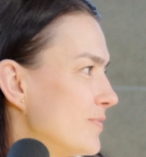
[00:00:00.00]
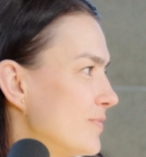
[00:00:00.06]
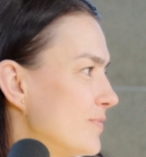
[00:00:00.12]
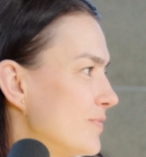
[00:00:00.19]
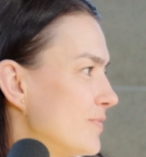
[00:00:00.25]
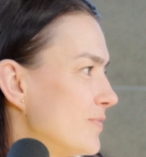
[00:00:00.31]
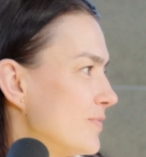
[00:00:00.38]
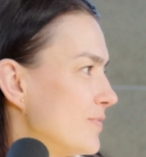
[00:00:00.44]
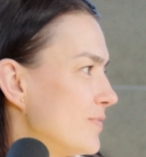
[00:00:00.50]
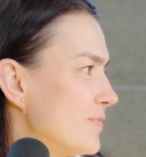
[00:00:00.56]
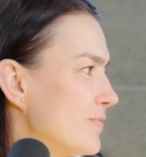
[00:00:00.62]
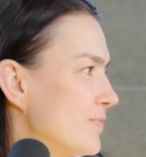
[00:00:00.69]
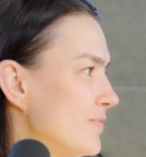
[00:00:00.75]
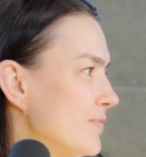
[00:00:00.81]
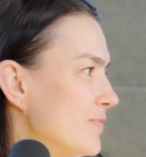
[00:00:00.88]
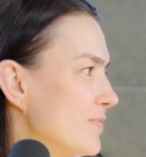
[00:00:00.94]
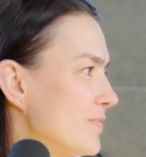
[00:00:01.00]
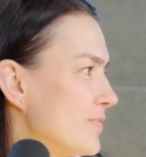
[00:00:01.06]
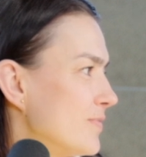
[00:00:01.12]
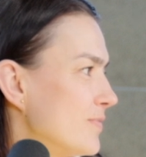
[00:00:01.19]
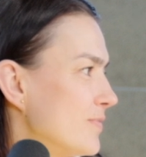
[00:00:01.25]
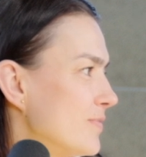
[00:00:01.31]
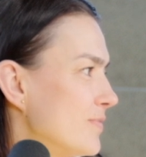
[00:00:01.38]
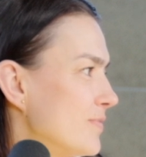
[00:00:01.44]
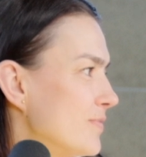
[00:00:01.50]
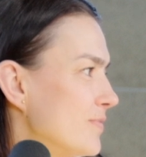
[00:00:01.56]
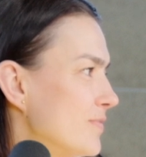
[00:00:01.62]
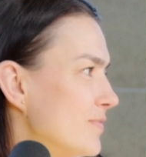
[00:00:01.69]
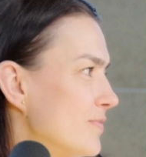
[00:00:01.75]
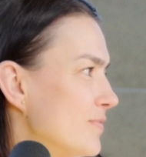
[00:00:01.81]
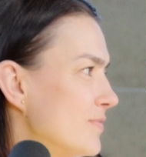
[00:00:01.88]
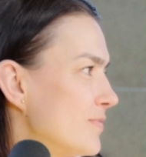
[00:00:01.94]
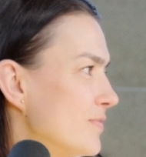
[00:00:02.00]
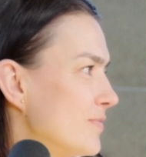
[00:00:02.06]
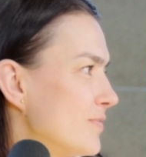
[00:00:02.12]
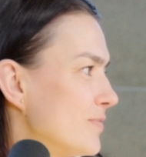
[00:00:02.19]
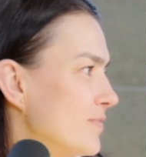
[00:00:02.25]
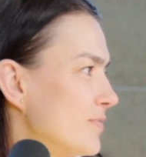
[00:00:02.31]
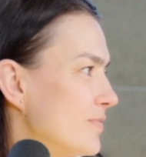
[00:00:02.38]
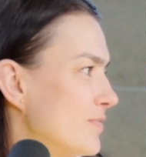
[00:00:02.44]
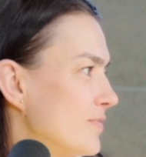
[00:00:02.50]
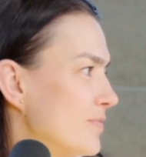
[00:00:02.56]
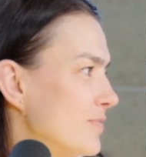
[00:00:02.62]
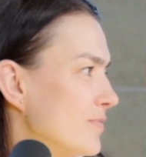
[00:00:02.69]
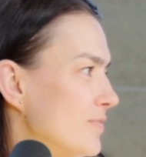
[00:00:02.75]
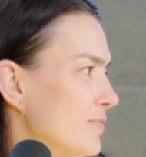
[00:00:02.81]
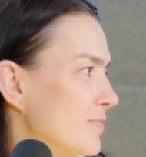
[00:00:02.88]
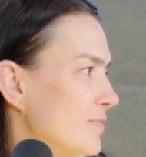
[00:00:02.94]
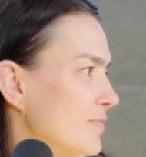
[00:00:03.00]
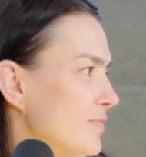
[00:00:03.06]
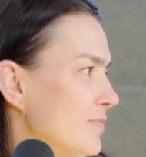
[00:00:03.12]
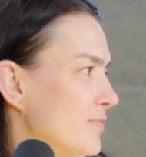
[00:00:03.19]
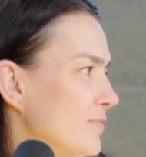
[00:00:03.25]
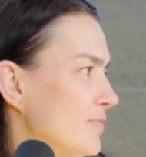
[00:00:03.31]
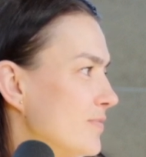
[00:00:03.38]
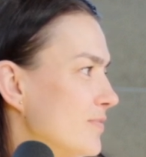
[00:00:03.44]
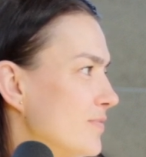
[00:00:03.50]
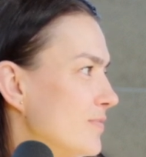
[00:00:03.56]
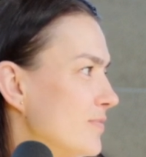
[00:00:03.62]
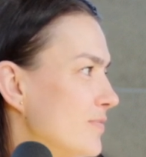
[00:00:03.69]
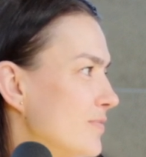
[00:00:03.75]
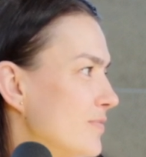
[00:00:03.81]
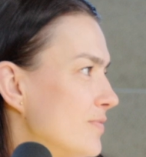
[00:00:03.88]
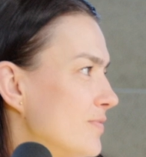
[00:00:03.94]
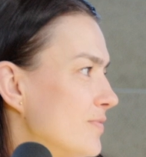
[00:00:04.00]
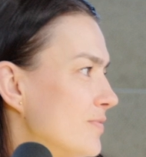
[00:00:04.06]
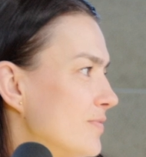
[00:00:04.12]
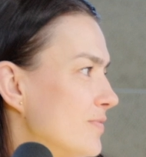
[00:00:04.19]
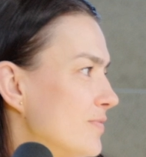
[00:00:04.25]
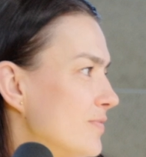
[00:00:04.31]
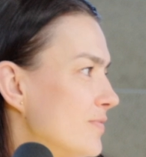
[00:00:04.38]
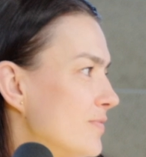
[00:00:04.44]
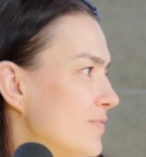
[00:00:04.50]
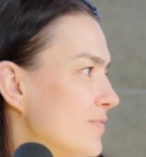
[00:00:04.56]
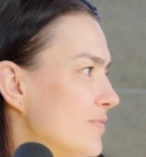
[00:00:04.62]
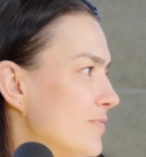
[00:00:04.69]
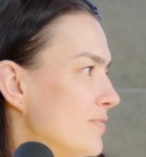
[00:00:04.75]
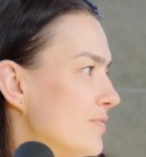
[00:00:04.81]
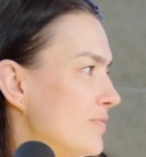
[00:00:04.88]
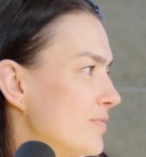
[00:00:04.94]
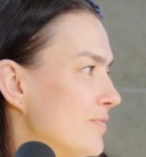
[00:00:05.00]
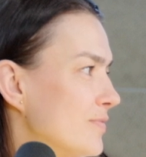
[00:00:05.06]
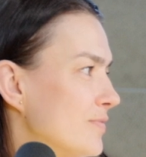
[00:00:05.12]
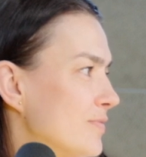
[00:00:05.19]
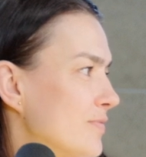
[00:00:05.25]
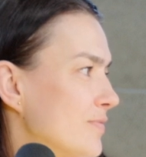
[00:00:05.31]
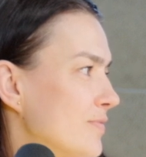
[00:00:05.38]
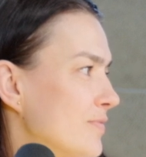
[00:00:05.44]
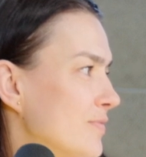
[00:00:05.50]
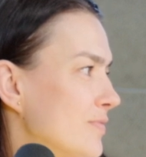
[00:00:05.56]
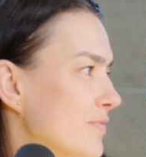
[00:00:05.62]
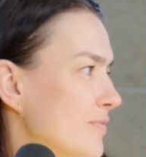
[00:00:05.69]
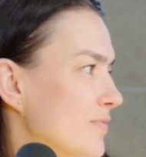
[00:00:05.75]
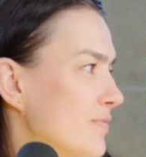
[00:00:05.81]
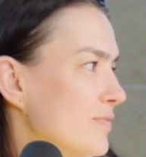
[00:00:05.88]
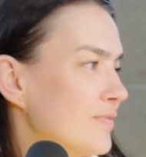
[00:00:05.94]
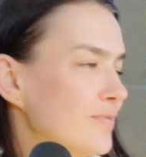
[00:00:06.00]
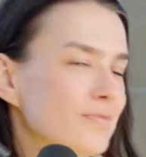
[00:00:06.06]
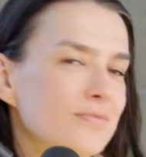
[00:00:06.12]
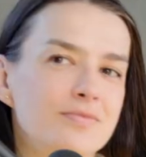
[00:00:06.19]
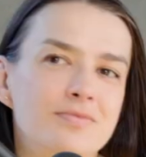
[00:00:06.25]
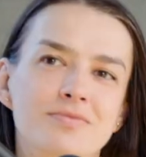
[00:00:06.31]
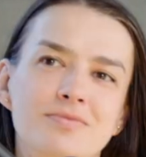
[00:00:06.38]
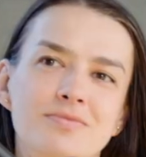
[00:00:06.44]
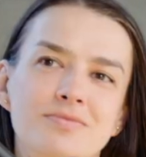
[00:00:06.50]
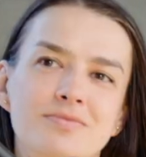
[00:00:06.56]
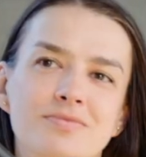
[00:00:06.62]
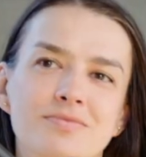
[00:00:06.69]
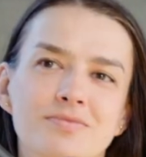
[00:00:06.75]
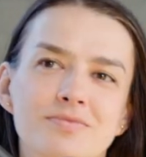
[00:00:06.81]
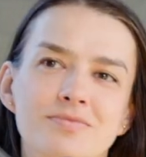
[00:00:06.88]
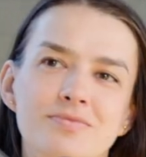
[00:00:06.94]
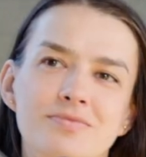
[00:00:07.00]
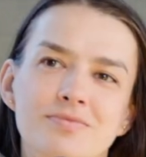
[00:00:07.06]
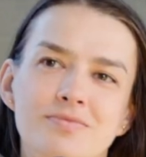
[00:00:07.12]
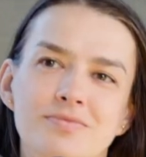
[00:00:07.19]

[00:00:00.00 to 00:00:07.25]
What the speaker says: (not speaking)